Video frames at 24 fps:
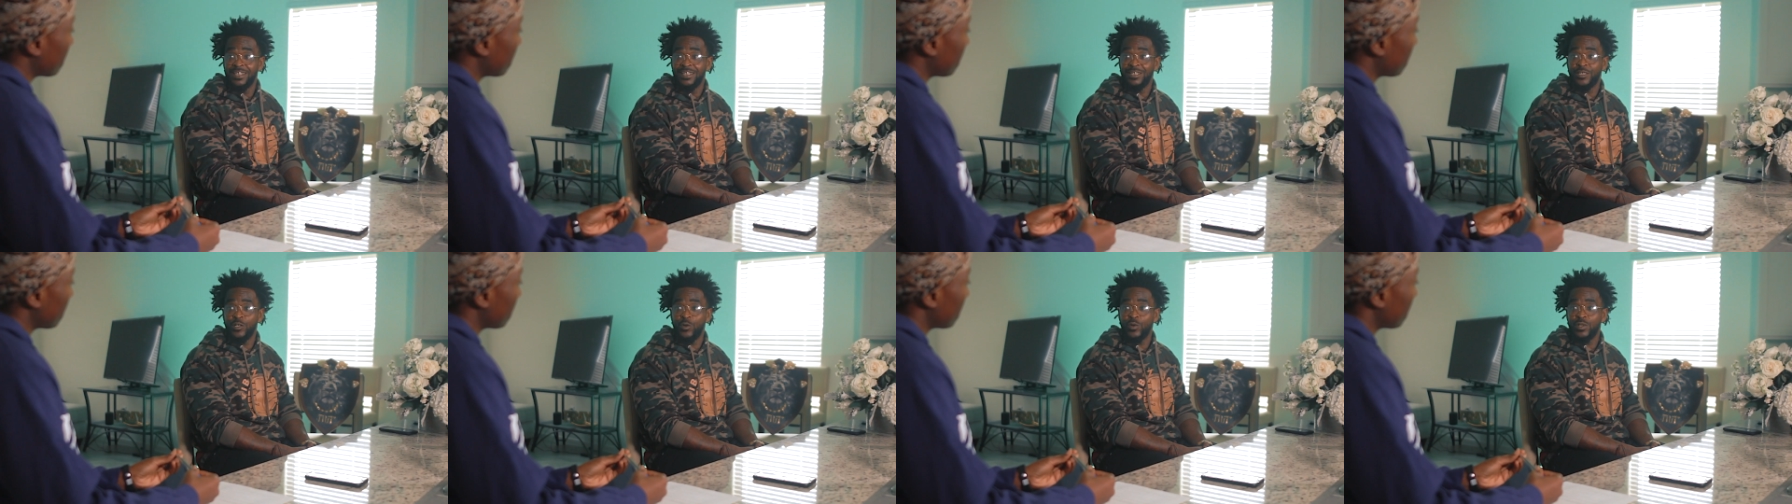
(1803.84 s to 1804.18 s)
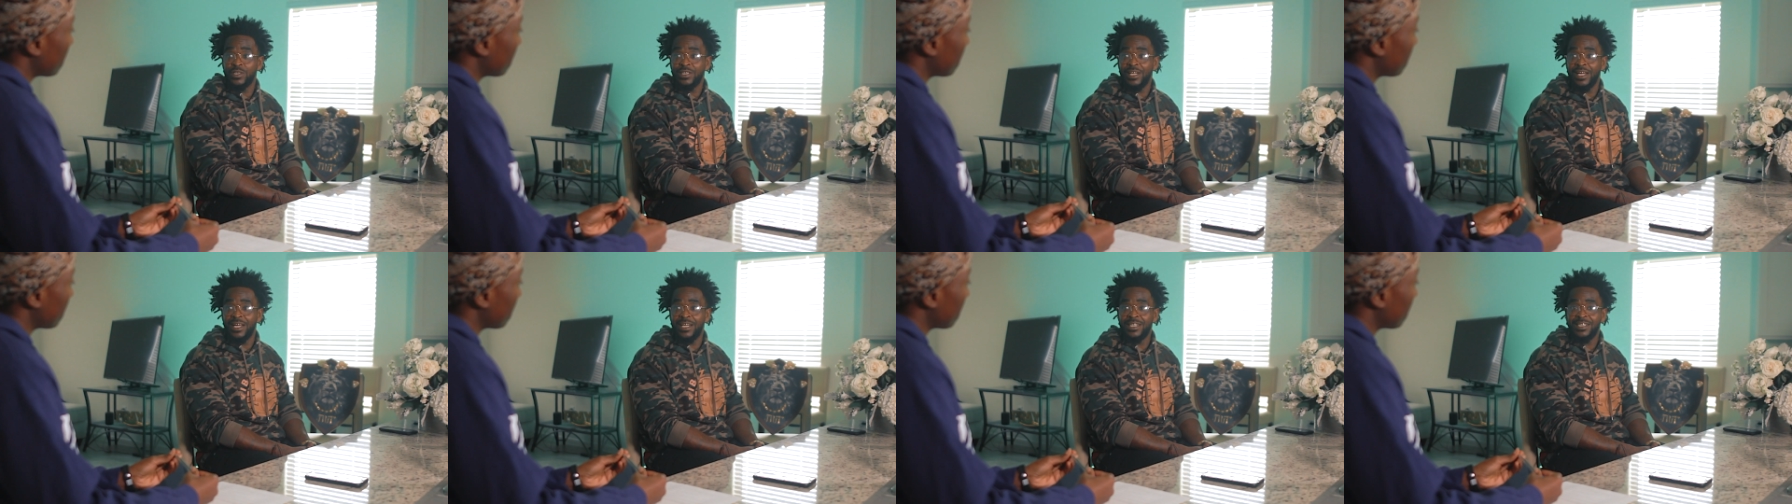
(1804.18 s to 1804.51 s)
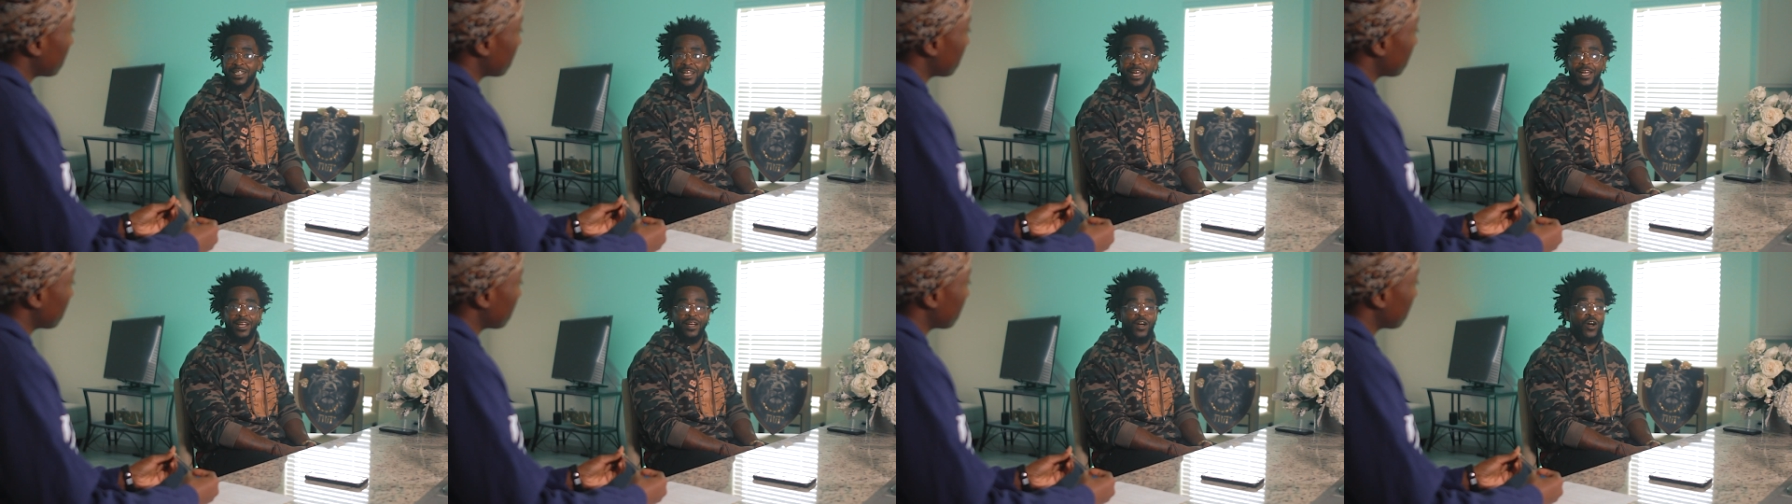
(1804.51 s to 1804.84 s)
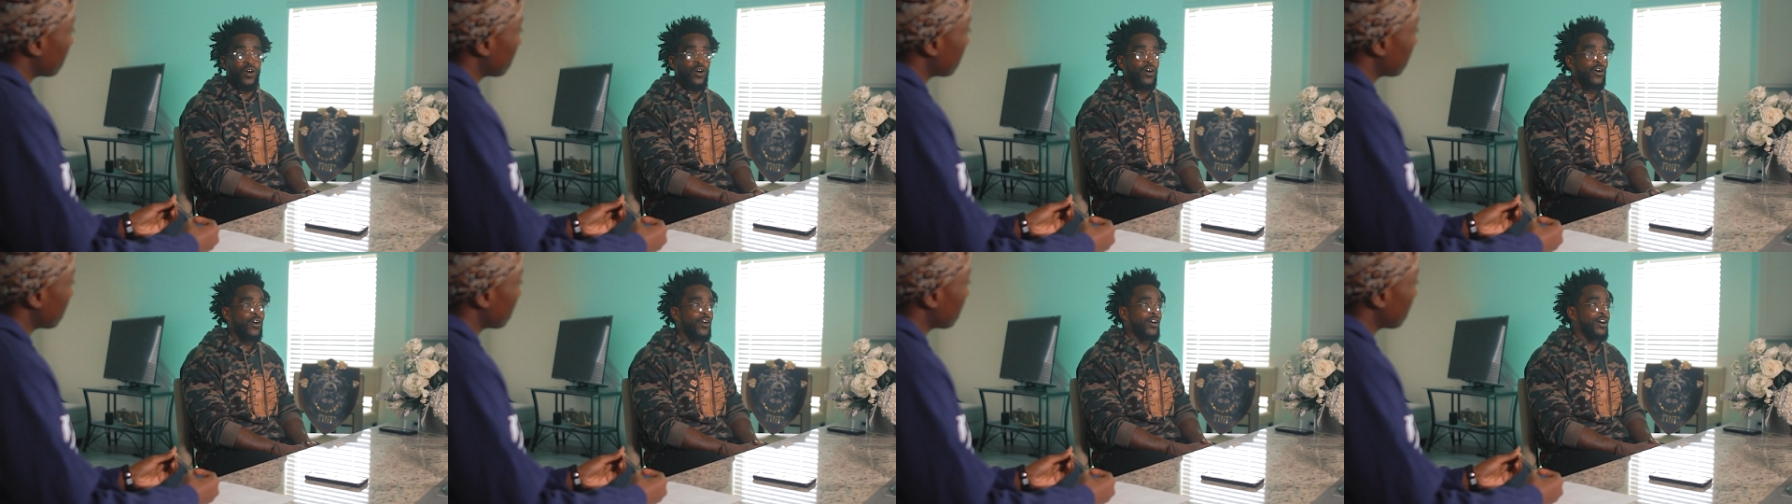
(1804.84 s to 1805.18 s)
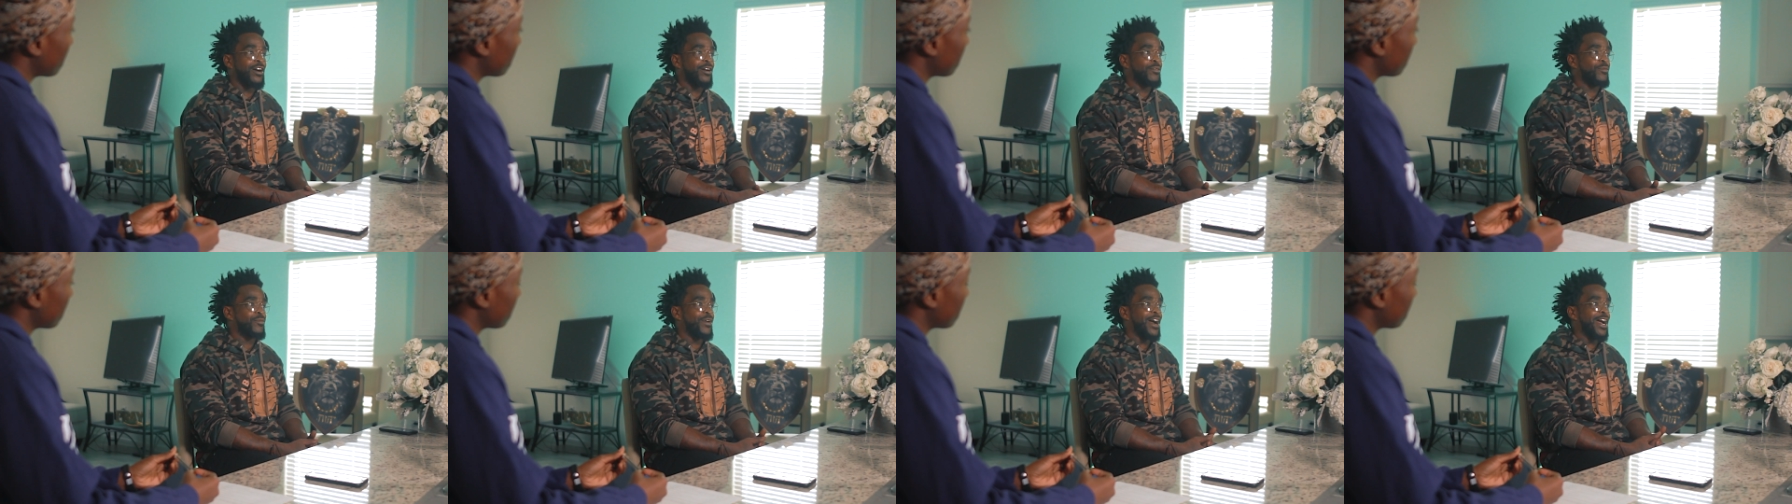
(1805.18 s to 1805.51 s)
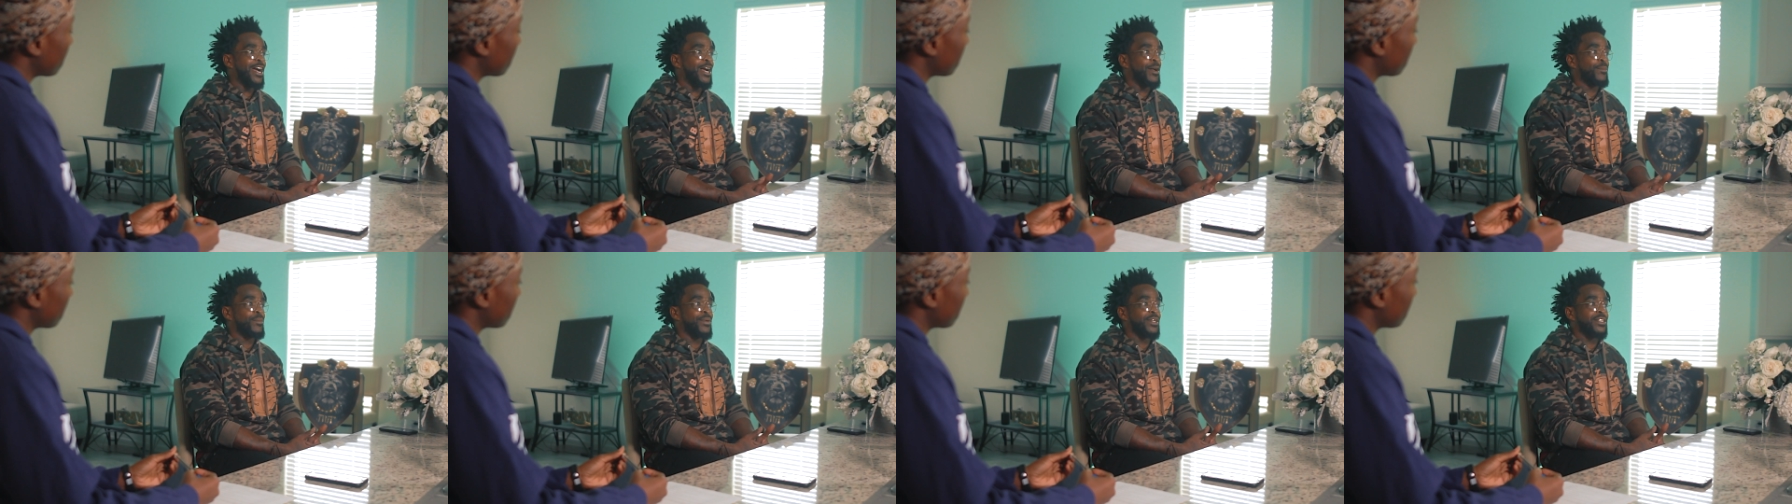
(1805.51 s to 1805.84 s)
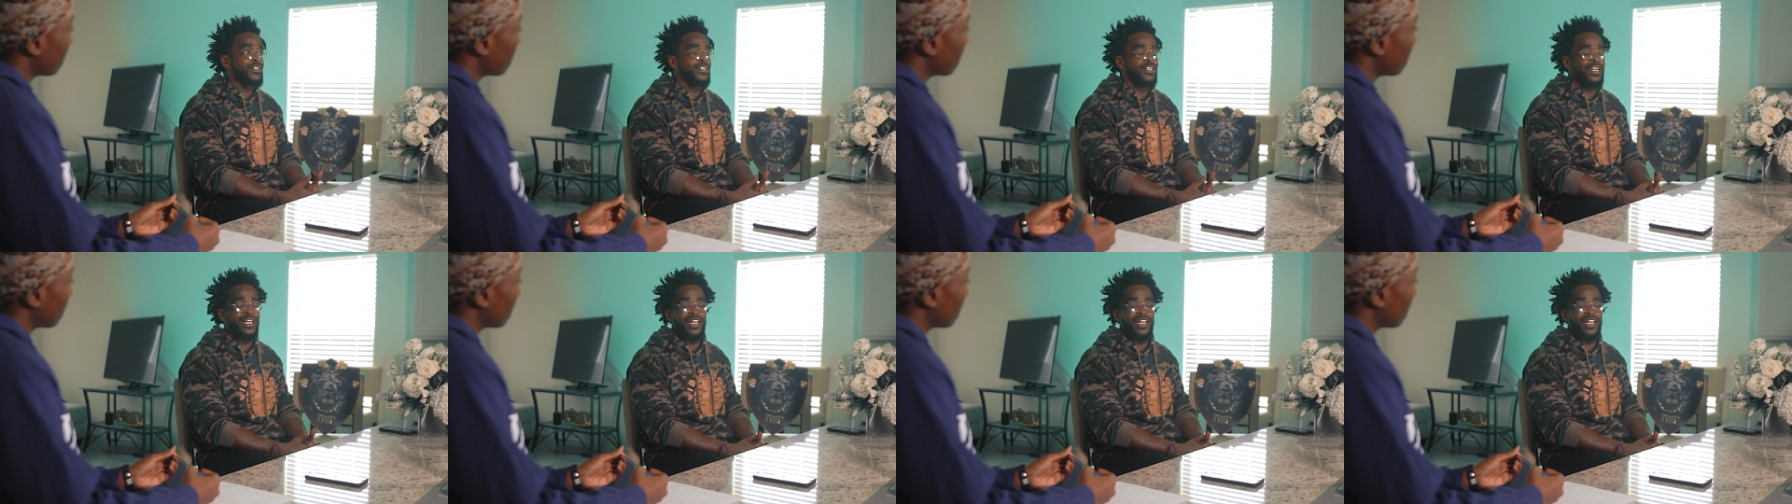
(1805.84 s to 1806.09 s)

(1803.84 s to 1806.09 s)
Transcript: So it's like it's like our, our environmental